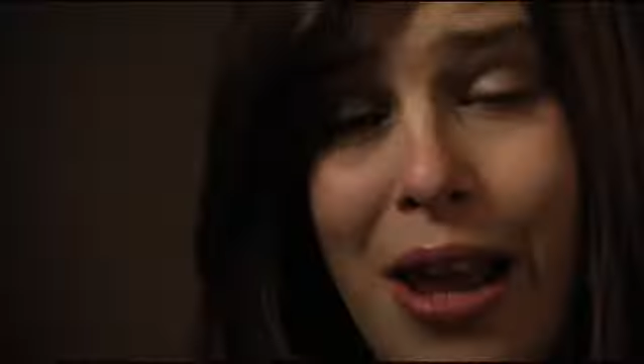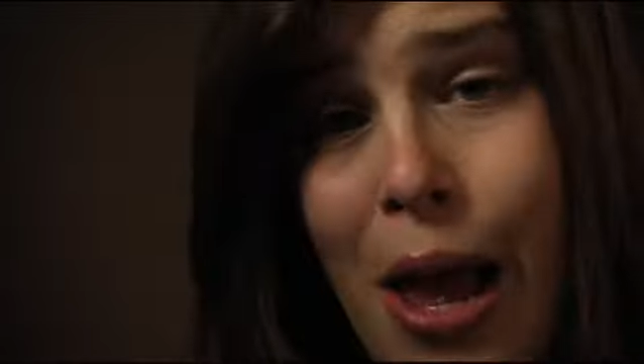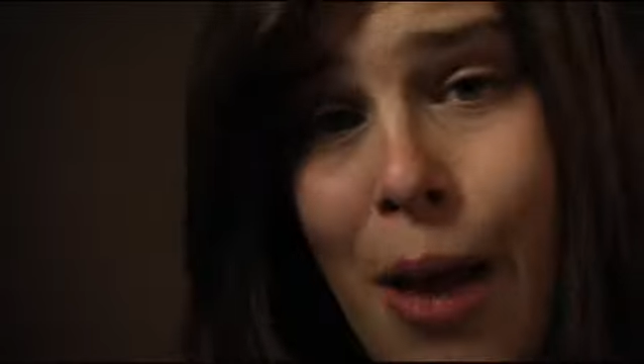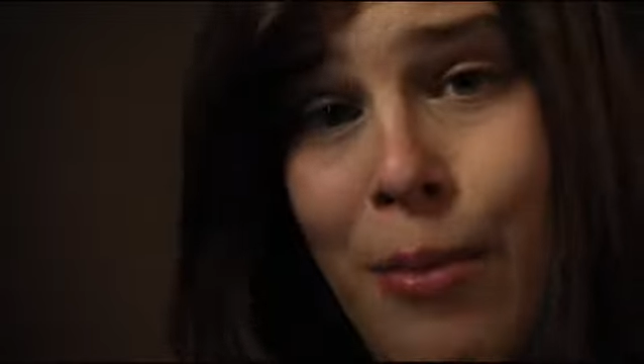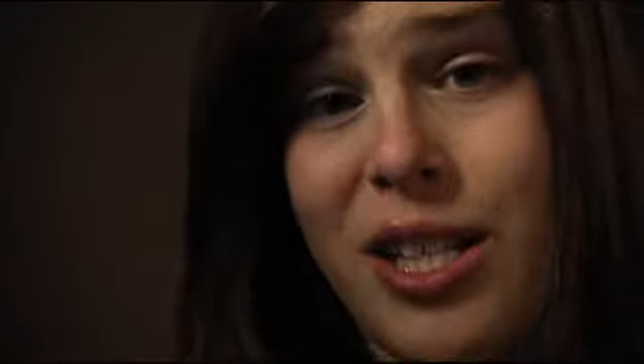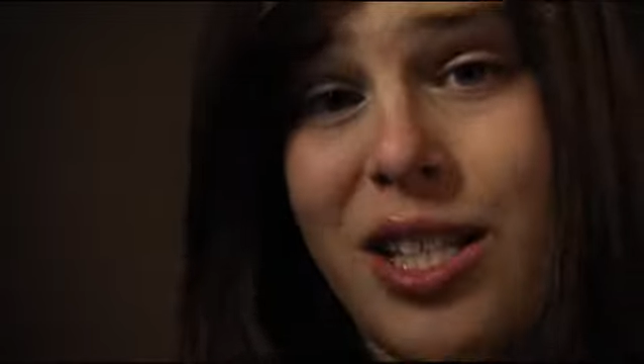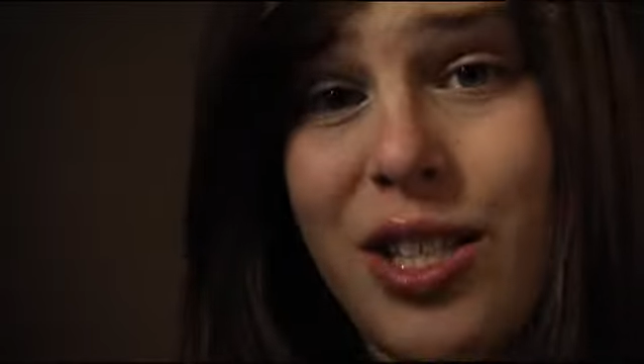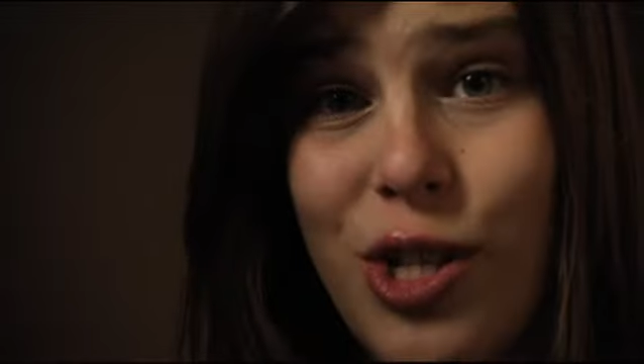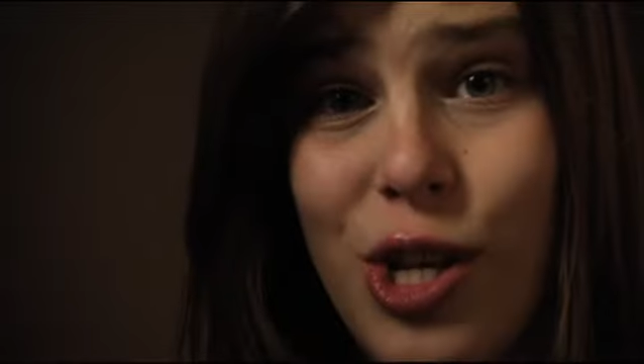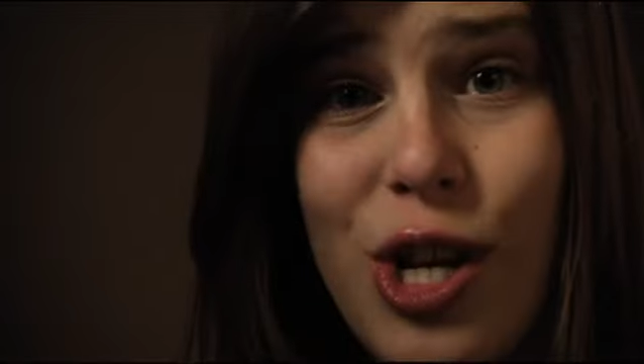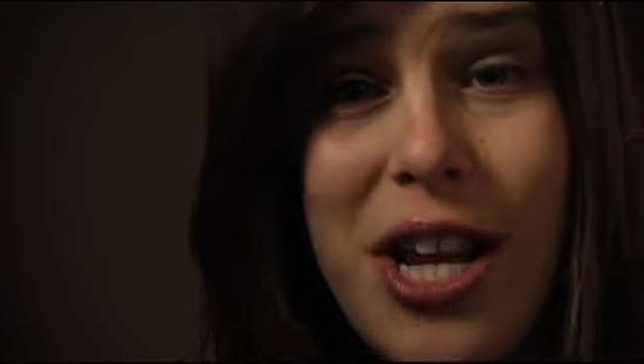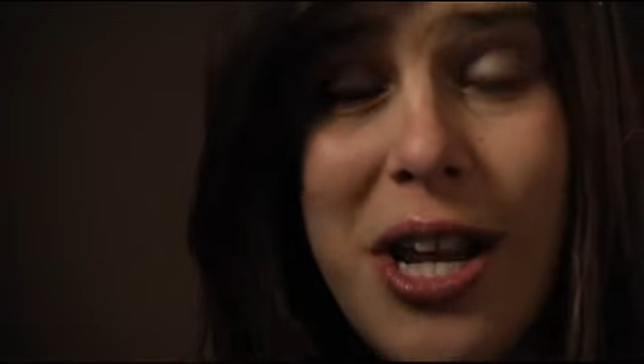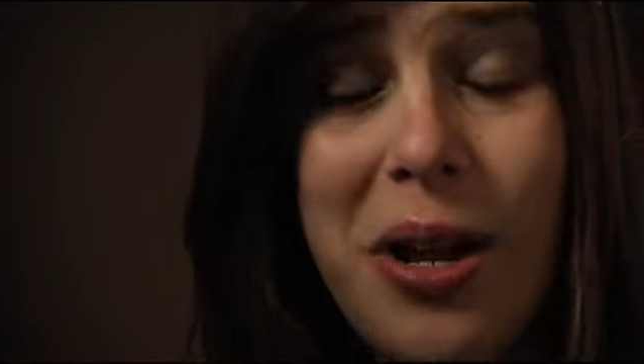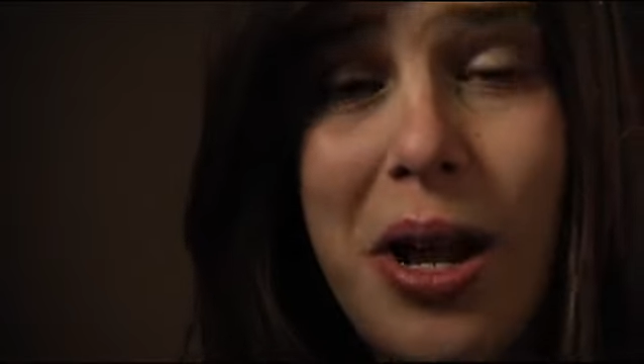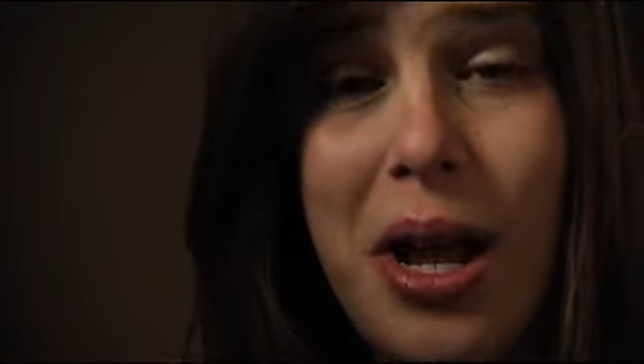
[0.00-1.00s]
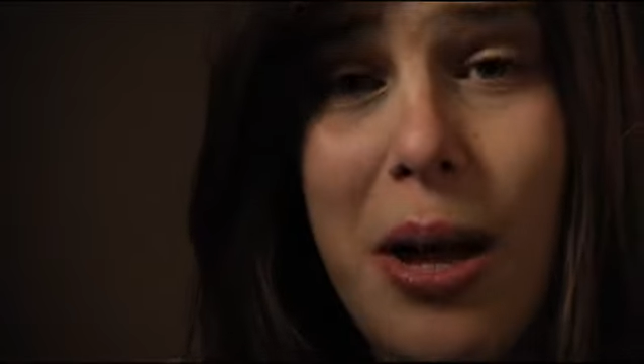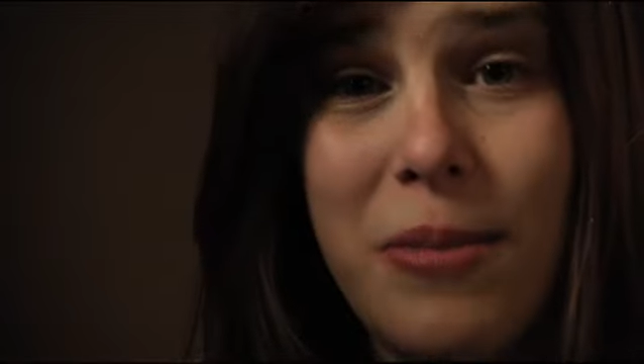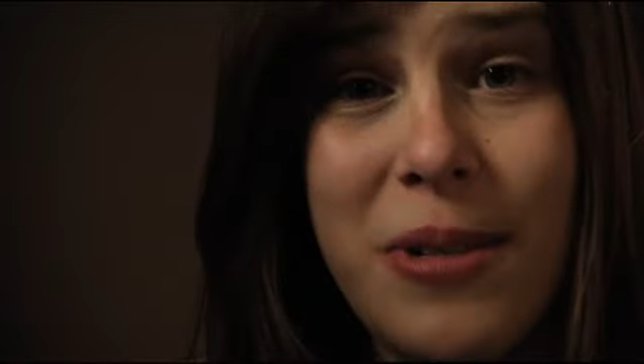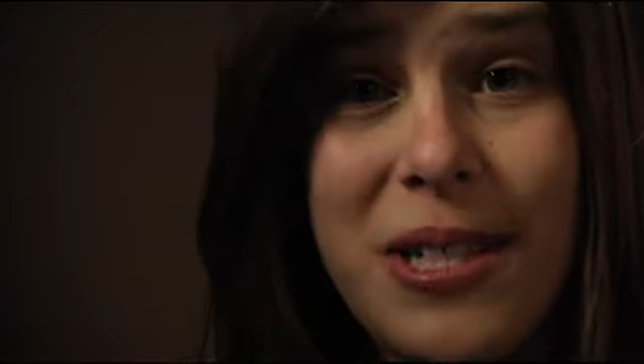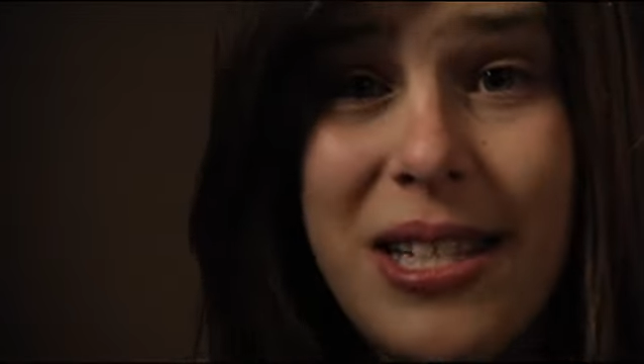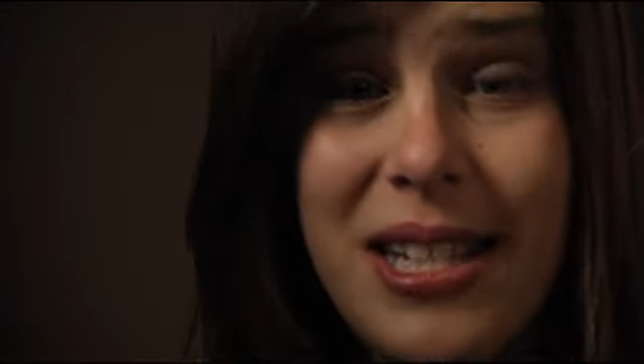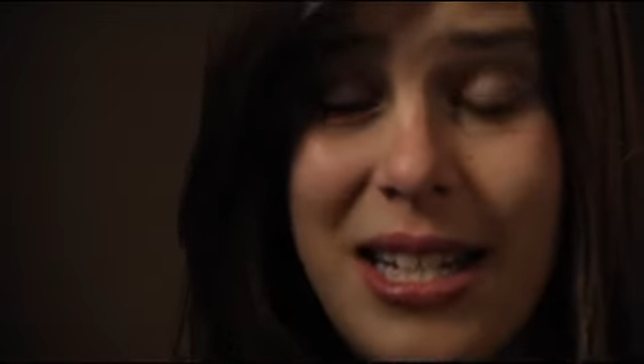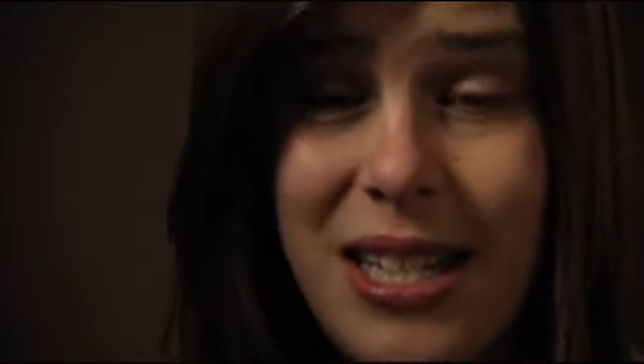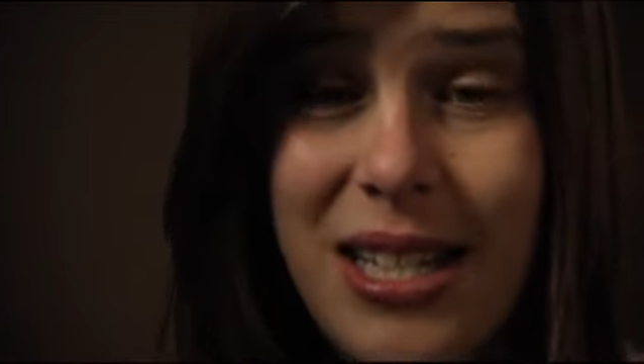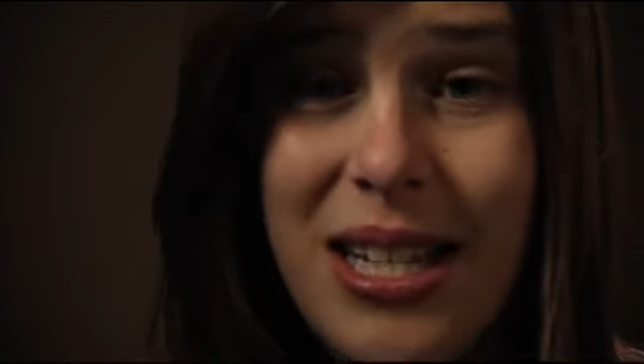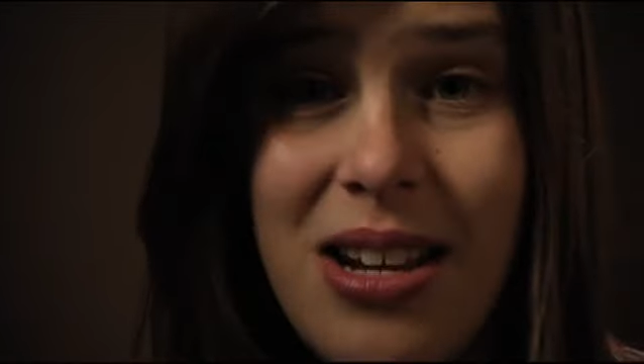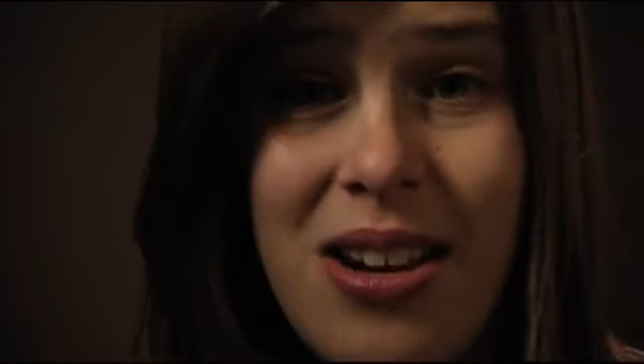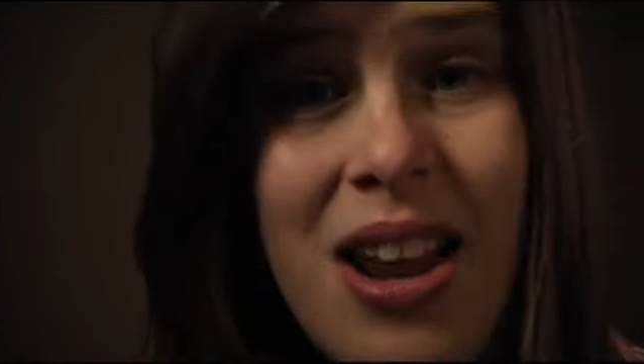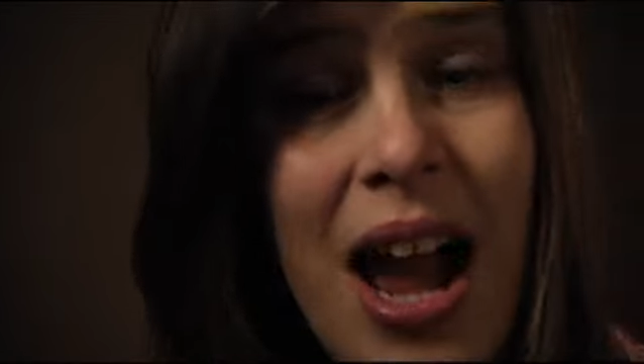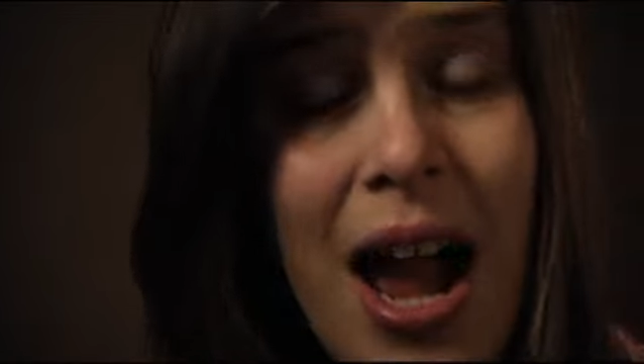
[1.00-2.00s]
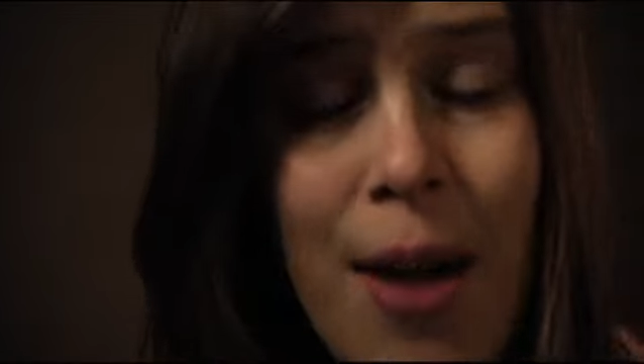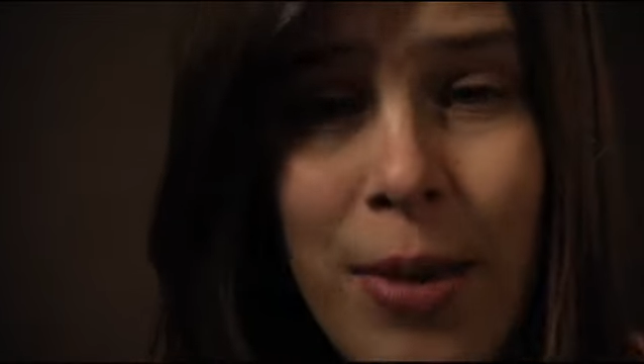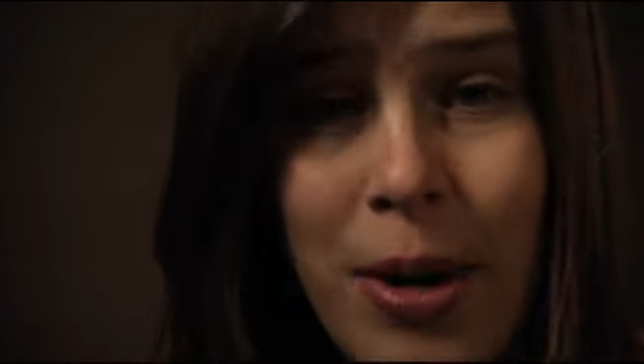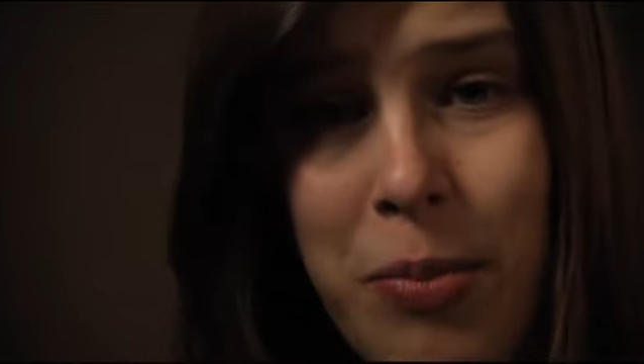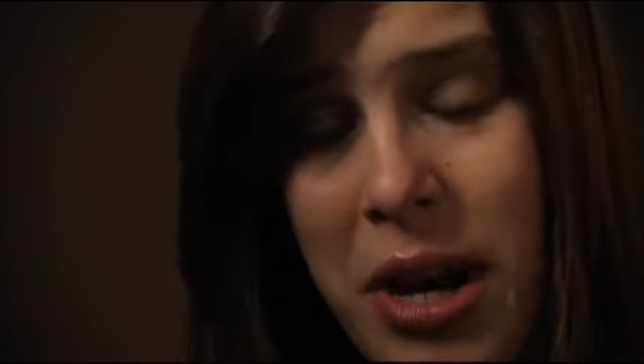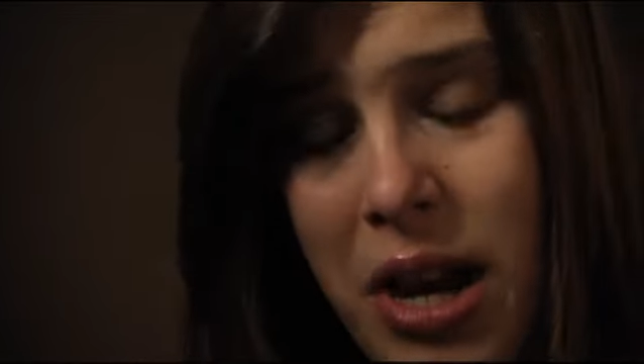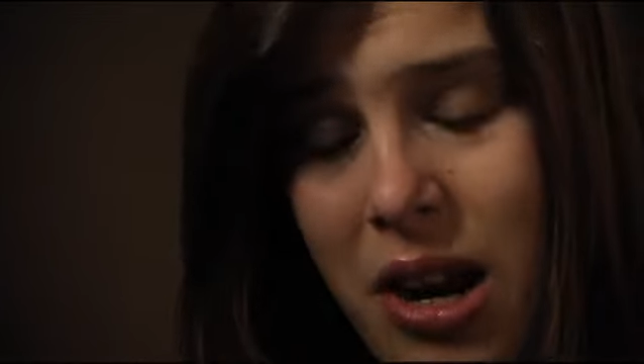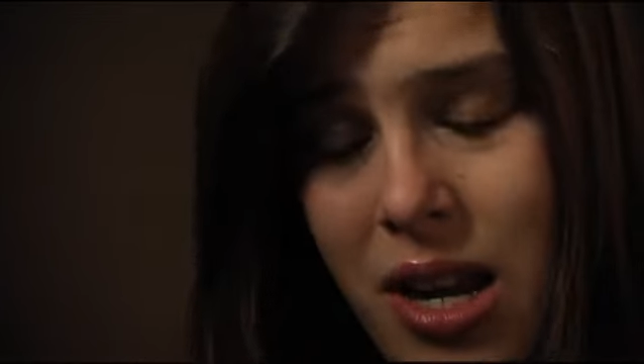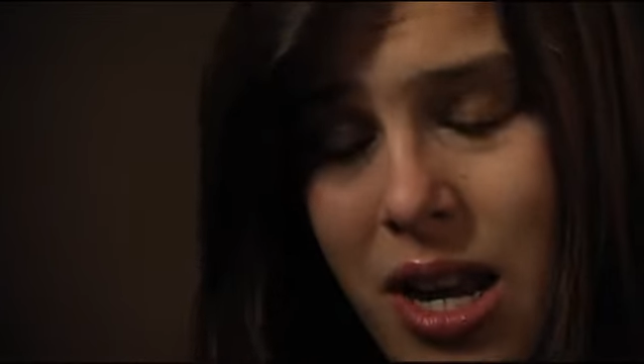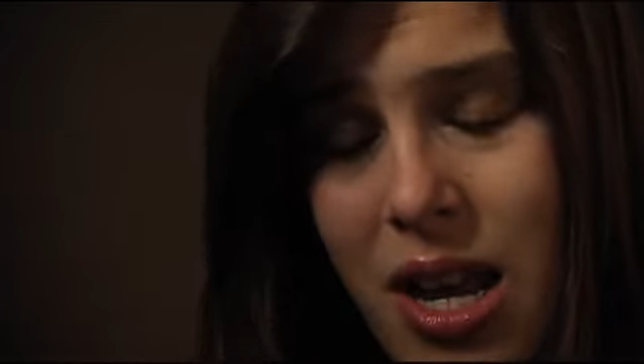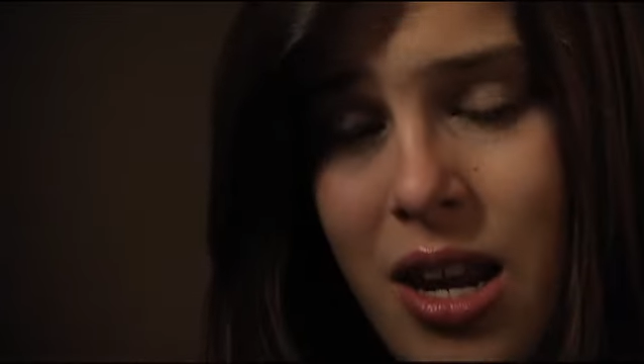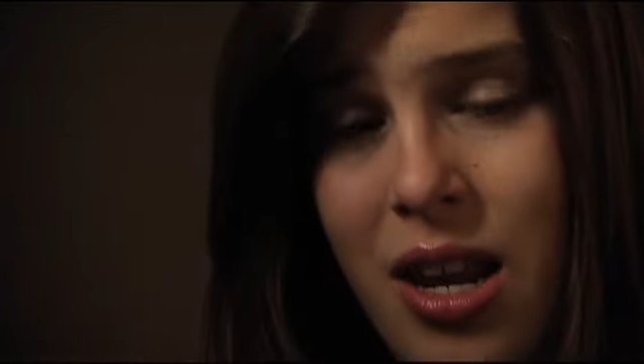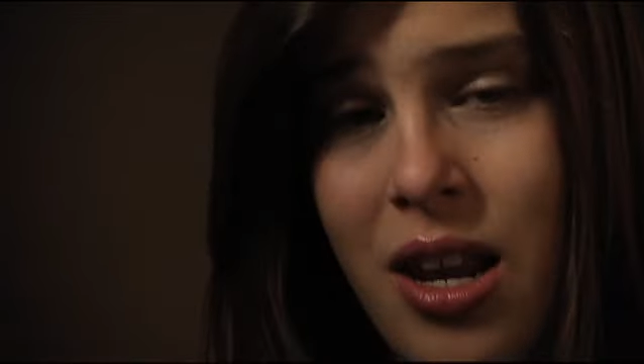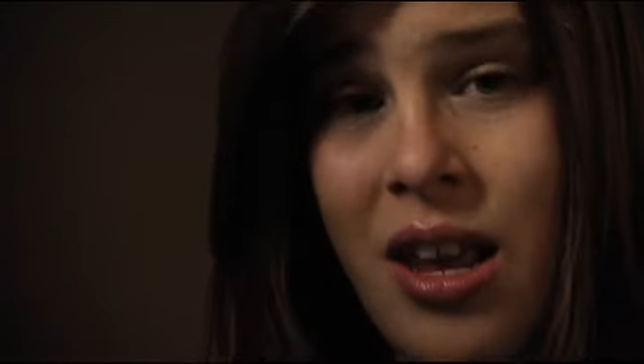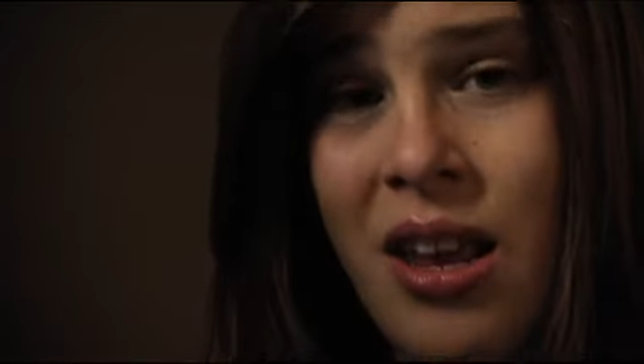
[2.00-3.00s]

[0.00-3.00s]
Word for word: I'm a student, I'm a citizen, I'm an American,